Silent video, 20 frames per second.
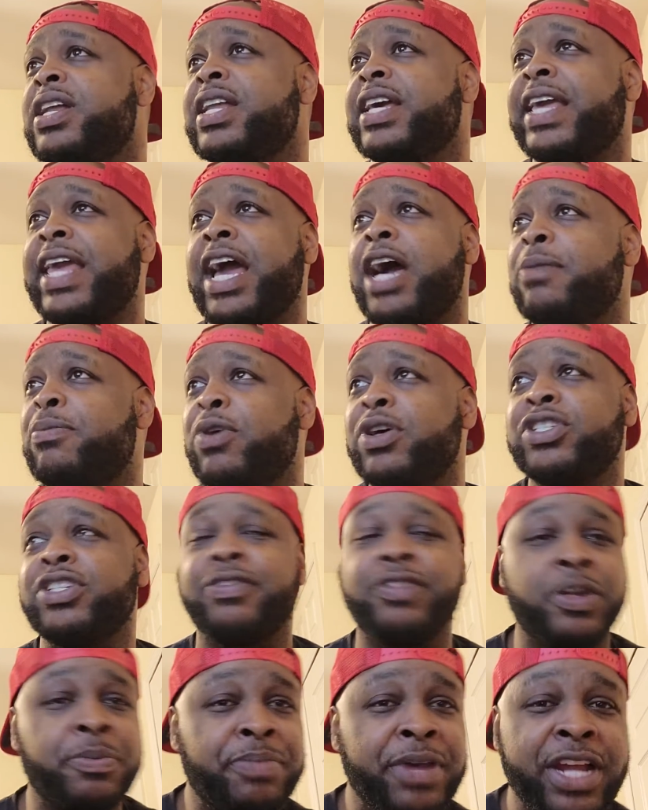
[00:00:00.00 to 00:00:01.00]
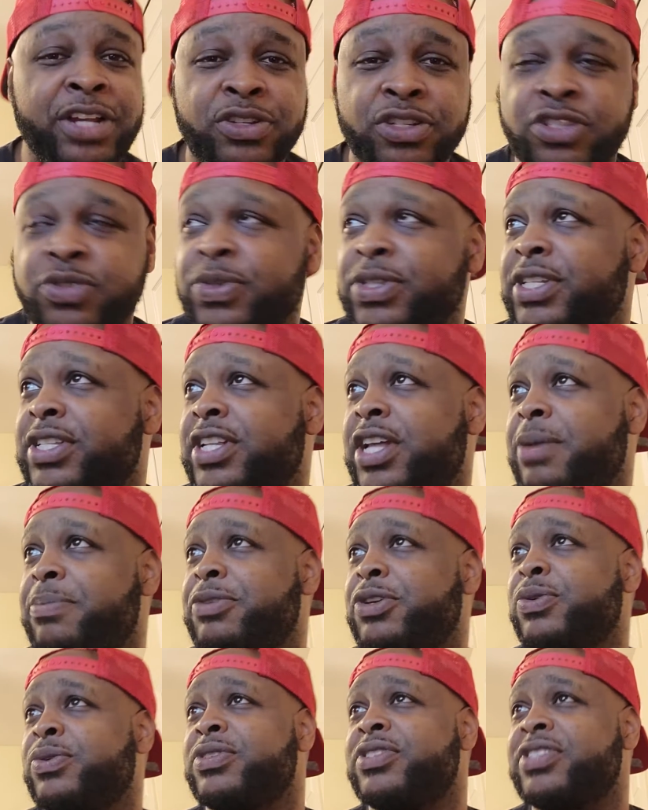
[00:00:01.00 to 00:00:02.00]
The Cowboys over the Patriots was a
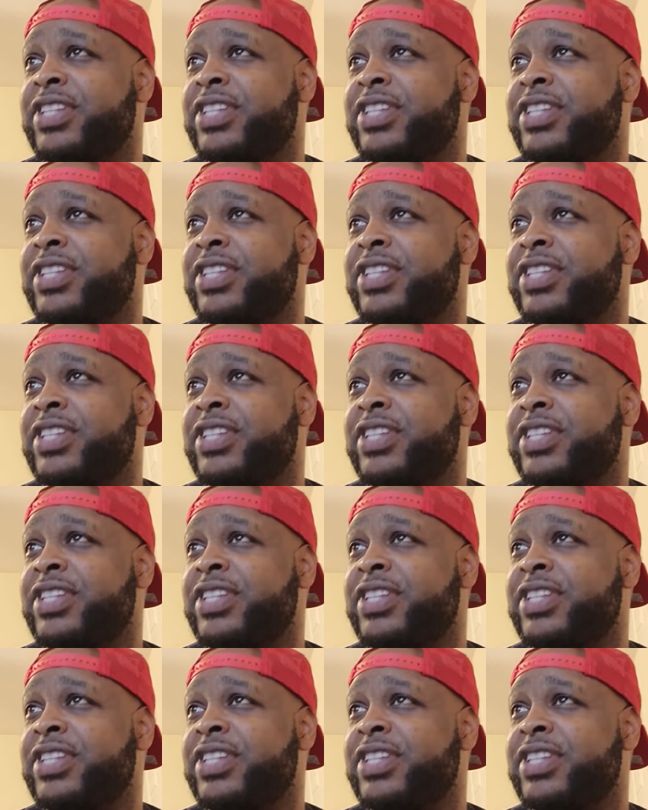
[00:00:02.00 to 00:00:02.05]
W.